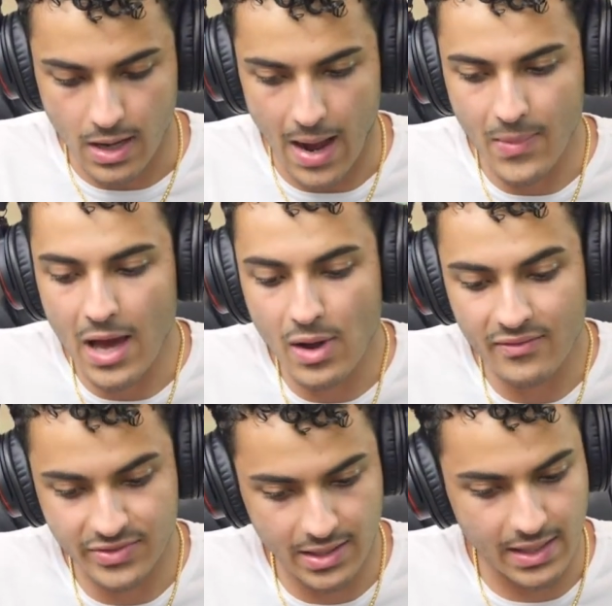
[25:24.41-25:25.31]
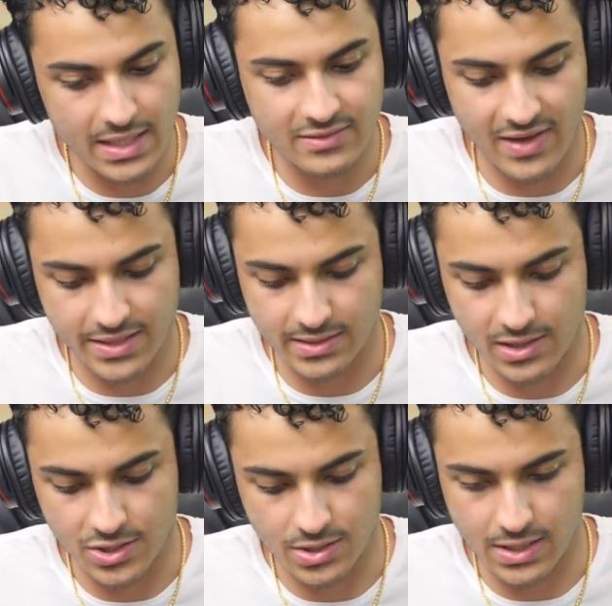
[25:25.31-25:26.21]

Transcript: I don't have anything against the vaccinations.